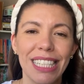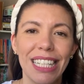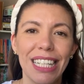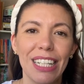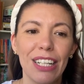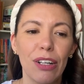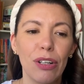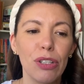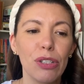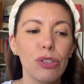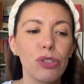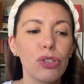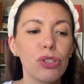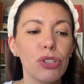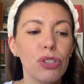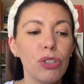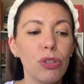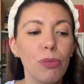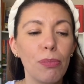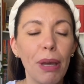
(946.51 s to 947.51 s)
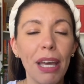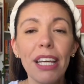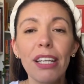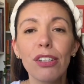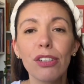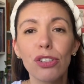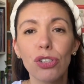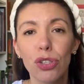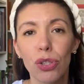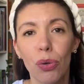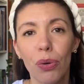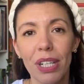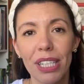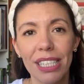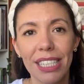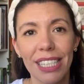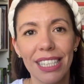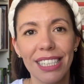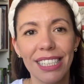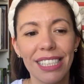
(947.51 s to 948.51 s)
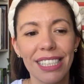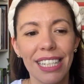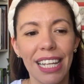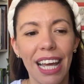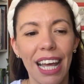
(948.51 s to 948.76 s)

You know, you make your choices,